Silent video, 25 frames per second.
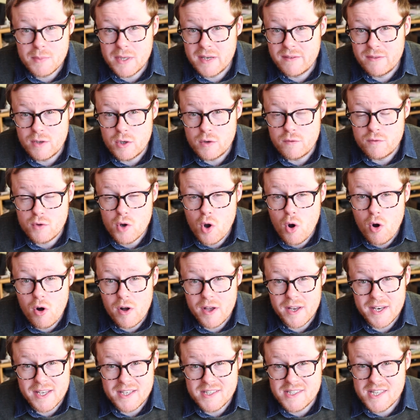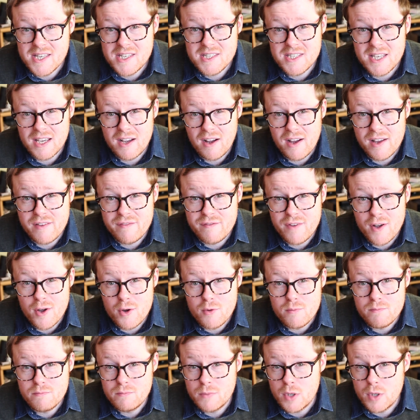but if you've got an existing iPhone,